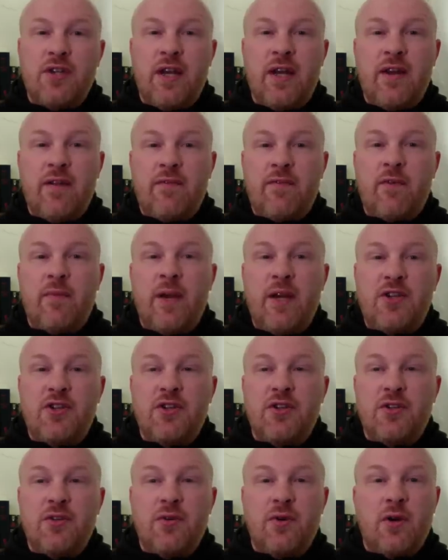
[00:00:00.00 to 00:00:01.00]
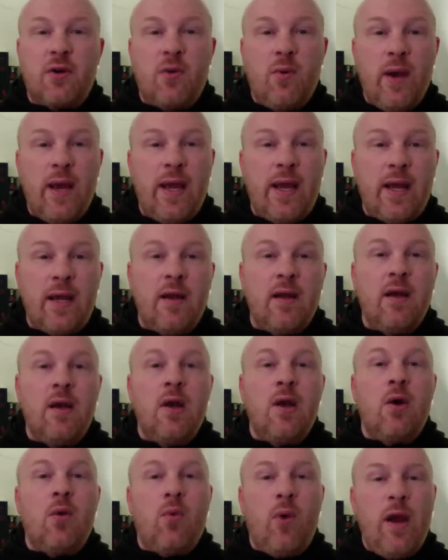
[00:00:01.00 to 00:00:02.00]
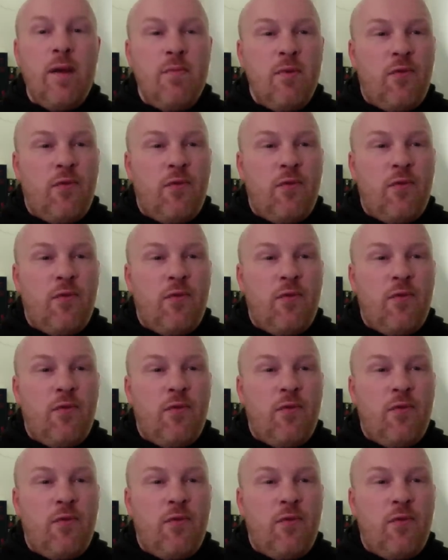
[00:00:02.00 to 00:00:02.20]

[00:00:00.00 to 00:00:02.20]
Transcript: and information to Egwene right